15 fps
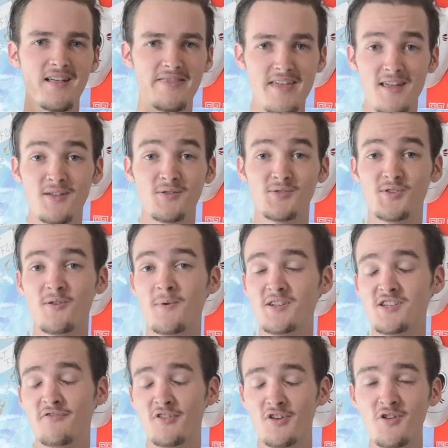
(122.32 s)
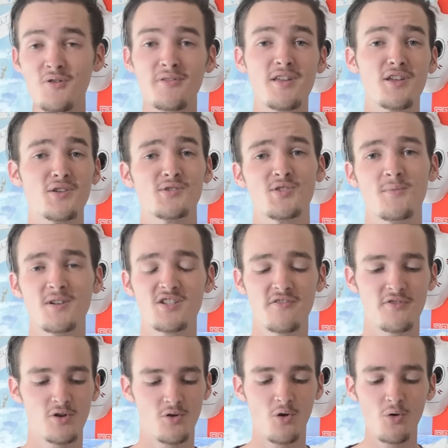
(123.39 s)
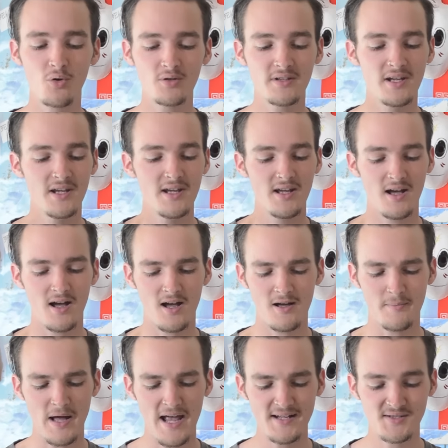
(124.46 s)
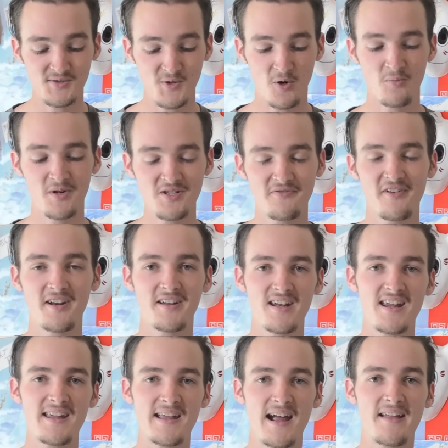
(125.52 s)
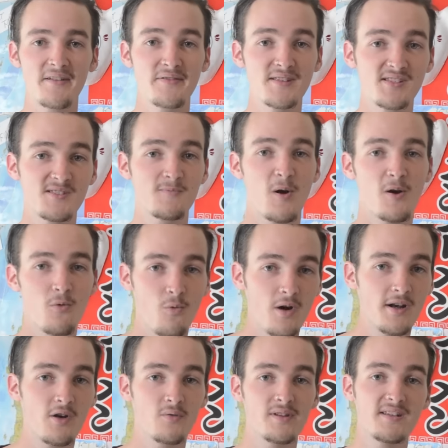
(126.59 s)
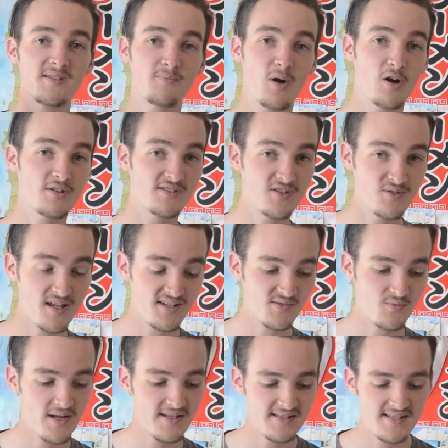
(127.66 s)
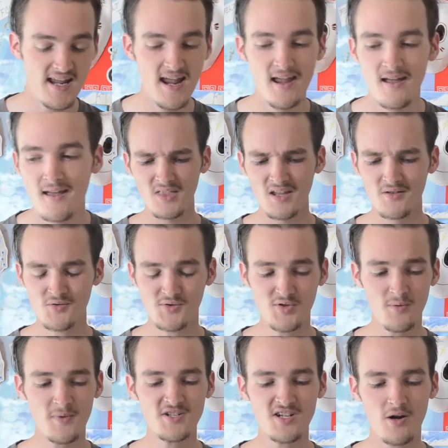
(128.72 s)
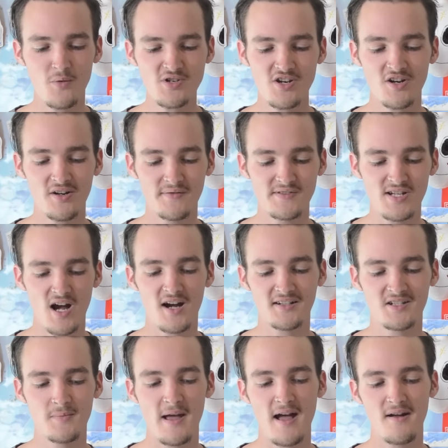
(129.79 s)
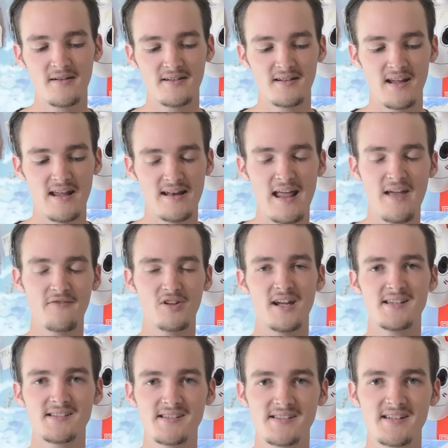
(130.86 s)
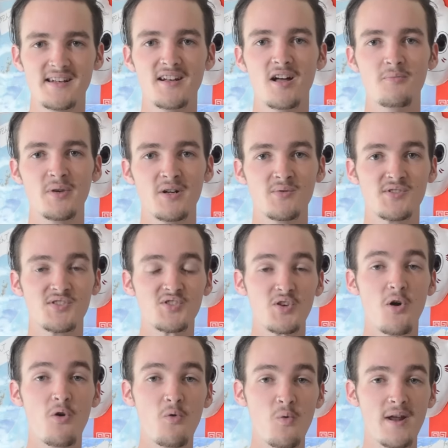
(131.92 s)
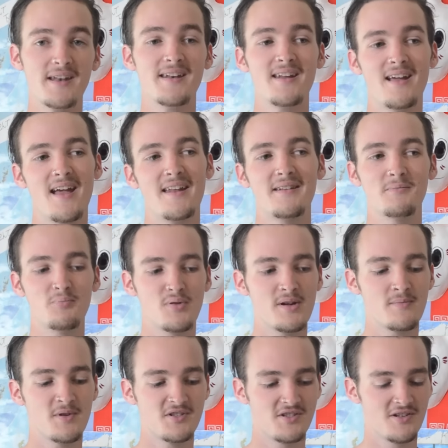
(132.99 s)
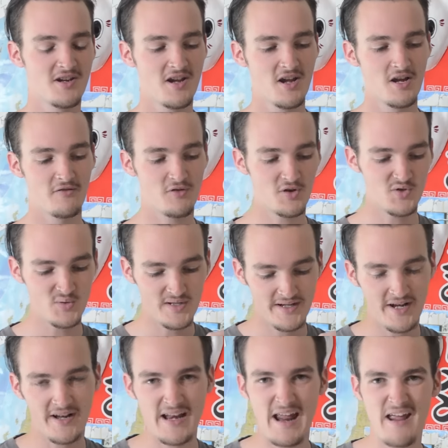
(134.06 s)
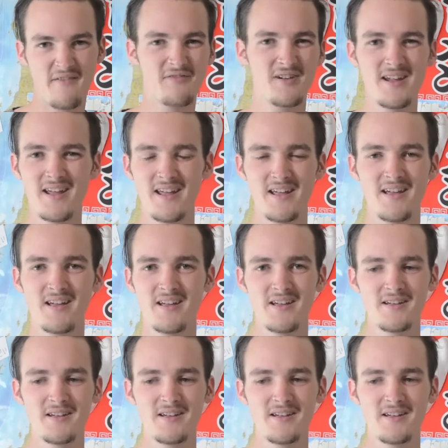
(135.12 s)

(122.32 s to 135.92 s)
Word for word: Thank you so much if you're new. Thank you so much if you're old. Um, I had so much fun on Iki Island. This is part one. I'll release part two next Wednesday. There's so much I wish I could have talked about and, and have you guys listen in on, but it was so windy. I had to pretty much virtually cut every